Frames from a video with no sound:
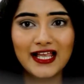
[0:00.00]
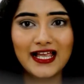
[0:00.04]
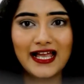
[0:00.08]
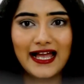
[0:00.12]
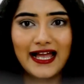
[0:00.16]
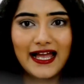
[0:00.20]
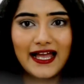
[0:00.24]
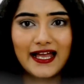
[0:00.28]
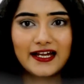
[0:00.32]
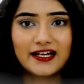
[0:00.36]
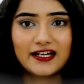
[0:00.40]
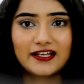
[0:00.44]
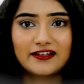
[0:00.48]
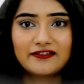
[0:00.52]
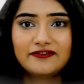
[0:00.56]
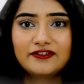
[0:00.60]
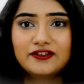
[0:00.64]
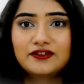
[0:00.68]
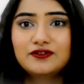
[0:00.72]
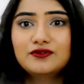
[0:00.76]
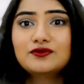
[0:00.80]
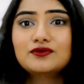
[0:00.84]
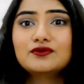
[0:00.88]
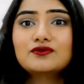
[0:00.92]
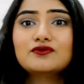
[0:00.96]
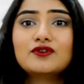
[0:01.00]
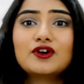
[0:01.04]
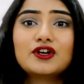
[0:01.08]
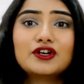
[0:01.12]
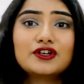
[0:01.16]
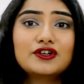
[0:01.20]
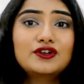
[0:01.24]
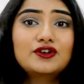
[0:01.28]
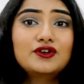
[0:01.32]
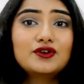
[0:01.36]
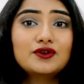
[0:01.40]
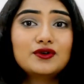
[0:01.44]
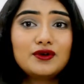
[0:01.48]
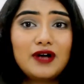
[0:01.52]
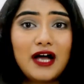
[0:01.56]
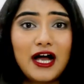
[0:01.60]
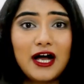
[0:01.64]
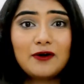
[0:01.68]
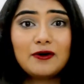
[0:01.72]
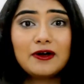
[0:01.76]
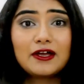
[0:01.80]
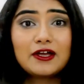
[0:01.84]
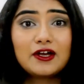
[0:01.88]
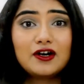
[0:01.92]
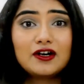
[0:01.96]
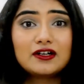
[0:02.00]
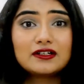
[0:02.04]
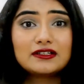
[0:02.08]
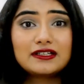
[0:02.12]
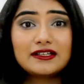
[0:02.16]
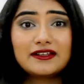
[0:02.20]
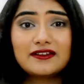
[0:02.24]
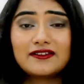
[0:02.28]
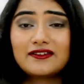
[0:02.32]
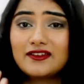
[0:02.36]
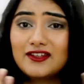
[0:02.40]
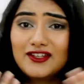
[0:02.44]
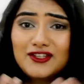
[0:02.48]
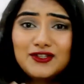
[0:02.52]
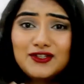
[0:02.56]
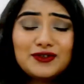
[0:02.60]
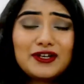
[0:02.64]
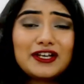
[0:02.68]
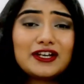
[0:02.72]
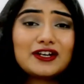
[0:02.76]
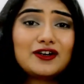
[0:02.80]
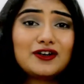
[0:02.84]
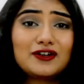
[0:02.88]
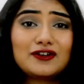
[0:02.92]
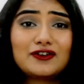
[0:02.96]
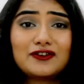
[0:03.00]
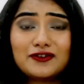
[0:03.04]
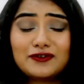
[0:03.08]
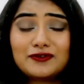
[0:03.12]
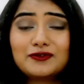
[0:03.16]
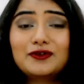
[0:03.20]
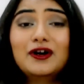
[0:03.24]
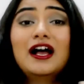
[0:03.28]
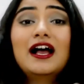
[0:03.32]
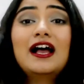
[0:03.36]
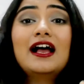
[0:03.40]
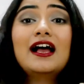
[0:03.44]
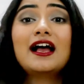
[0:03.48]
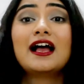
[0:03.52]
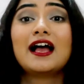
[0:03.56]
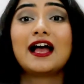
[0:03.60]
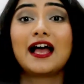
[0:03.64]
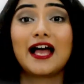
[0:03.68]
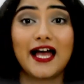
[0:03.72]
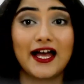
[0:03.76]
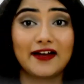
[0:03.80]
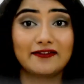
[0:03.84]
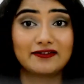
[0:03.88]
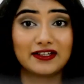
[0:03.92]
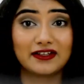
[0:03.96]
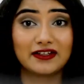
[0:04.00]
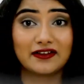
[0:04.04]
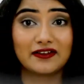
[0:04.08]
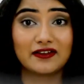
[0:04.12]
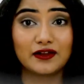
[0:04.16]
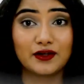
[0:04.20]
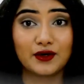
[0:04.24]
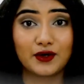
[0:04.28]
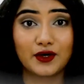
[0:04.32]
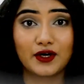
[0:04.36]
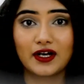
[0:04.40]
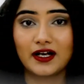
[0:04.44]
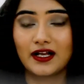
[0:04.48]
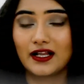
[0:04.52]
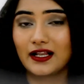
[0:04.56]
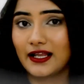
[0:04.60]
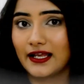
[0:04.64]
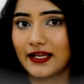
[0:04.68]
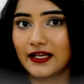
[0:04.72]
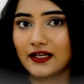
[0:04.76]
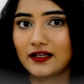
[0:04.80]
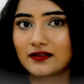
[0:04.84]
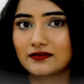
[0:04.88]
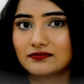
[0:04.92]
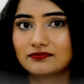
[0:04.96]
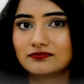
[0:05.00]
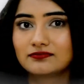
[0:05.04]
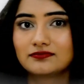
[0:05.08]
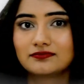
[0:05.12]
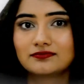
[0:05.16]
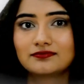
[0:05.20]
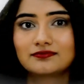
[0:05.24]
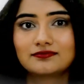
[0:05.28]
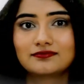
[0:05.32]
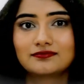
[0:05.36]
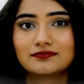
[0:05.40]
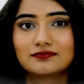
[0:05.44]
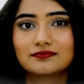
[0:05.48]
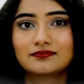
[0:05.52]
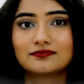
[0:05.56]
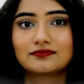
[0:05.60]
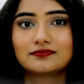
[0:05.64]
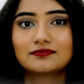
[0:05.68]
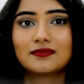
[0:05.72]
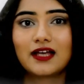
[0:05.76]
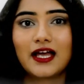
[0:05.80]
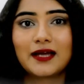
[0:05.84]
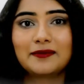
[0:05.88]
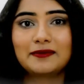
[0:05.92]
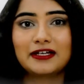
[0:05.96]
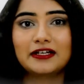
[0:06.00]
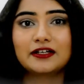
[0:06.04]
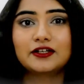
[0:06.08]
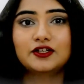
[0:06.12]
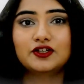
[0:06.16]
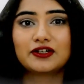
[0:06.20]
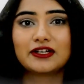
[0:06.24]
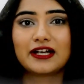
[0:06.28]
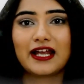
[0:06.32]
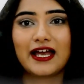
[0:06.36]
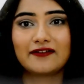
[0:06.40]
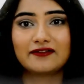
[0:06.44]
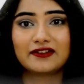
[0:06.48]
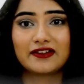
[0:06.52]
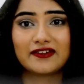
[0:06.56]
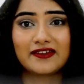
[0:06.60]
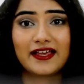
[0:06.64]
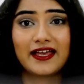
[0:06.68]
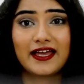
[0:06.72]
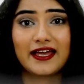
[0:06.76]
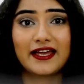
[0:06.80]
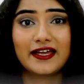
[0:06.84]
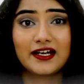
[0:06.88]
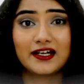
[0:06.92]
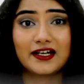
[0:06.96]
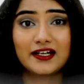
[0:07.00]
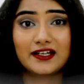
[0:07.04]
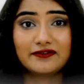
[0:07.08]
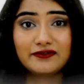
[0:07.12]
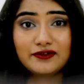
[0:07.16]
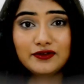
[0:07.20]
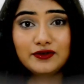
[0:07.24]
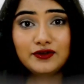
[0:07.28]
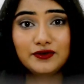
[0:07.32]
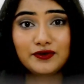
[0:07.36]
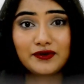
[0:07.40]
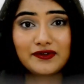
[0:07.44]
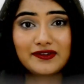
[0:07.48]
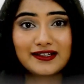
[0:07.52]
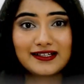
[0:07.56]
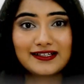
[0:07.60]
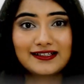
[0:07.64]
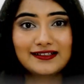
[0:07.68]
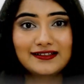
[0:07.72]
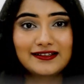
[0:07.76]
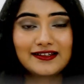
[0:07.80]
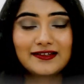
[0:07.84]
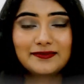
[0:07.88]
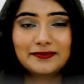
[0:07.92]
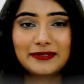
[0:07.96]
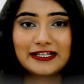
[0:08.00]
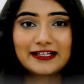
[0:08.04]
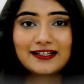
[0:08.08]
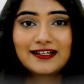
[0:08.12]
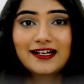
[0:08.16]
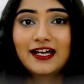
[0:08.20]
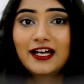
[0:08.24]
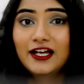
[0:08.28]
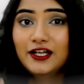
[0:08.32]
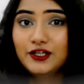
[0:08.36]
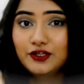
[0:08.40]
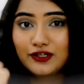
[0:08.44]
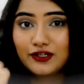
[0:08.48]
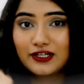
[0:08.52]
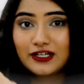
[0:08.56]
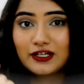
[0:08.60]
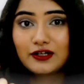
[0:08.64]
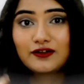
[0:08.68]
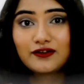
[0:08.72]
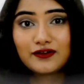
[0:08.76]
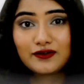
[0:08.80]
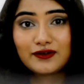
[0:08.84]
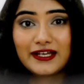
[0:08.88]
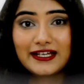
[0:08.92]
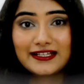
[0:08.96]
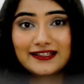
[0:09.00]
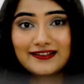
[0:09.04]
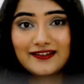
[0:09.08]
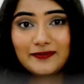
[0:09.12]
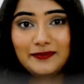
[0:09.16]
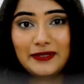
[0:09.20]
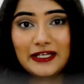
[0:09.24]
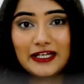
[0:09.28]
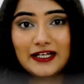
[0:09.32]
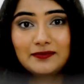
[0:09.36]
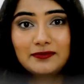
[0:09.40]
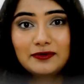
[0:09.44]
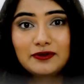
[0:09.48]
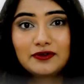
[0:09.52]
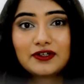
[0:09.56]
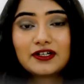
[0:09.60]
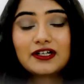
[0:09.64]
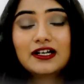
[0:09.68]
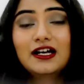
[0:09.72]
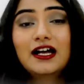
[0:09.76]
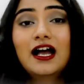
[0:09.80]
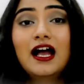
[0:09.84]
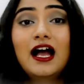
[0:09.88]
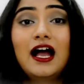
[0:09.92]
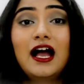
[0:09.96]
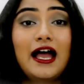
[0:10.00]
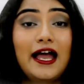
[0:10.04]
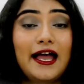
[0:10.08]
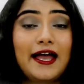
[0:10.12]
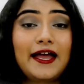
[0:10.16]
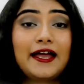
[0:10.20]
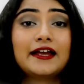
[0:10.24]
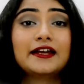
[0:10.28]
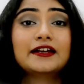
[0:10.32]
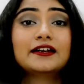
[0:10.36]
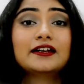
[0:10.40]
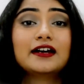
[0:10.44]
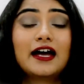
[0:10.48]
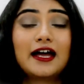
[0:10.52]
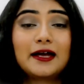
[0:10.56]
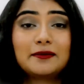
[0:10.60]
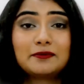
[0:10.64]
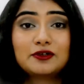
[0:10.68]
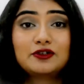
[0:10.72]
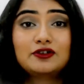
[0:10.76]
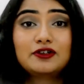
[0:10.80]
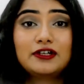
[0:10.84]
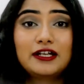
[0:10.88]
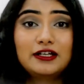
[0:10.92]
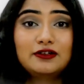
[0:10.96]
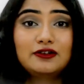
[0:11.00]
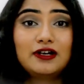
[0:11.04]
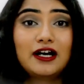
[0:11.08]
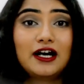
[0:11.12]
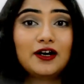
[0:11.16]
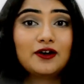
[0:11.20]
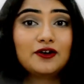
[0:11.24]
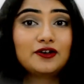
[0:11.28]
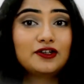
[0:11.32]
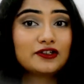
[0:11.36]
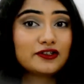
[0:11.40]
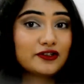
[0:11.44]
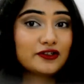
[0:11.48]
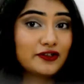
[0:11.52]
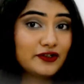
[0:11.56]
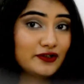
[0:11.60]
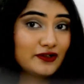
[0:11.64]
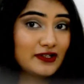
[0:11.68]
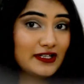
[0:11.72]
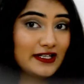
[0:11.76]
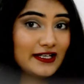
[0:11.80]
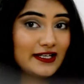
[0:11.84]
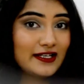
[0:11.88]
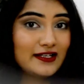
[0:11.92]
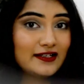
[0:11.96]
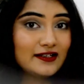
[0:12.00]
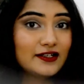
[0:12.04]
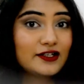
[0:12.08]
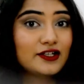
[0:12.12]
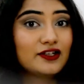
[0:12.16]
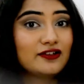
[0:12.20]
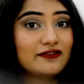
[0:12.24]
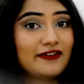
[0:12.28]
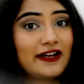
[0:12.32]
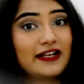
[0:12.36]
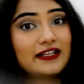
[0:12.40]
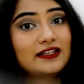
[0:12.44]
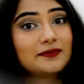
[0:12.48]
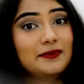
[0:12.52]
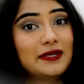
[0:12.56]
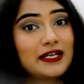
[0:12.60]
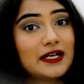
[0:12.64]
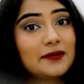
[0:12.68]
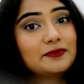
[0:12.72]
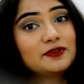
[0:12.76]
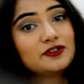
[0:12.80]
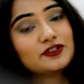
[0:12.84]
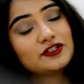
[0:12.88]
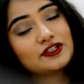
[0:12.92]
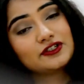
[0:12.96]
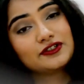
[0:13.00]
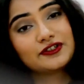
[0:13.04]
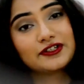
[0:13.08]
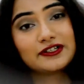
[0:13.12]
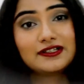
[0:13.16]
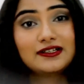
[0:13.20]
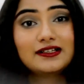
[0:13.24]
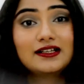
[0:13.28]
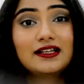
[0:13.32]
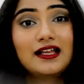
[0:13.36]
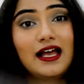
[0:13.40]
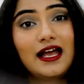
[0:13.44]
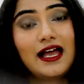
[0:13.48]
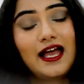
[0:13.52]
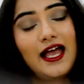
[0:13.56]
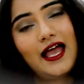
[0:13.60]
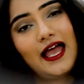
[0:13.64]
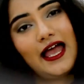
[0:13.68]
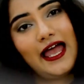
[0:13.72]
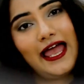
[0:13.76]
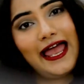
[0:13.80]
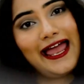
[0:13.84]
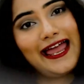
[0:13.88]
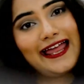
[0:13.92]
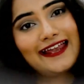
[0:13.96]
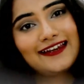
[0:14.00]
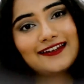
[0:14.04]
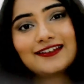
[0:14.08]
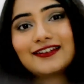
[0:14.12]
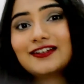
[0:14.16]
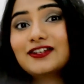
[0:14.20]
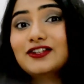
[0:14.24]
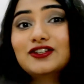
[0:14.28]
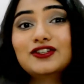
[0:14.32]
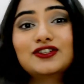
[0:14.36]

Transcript: And if you want to know how I got this, you can also have this look. Like, I mean, you can have this hair if you use the curls, but you can also get this makeup look. And I'm going to tell you how. You're going to click here, you'll find the makeup tutorial and